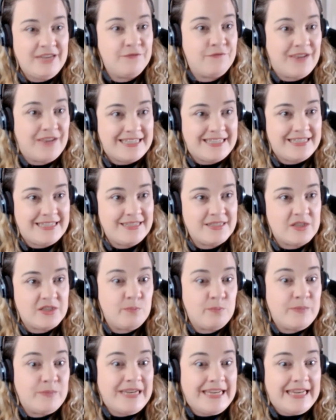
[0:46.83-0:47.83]
factors
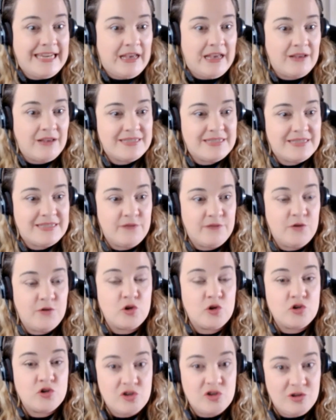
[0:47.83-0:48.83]
completely outside of your
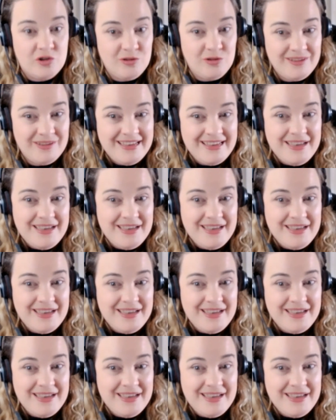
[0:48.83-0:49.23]
control.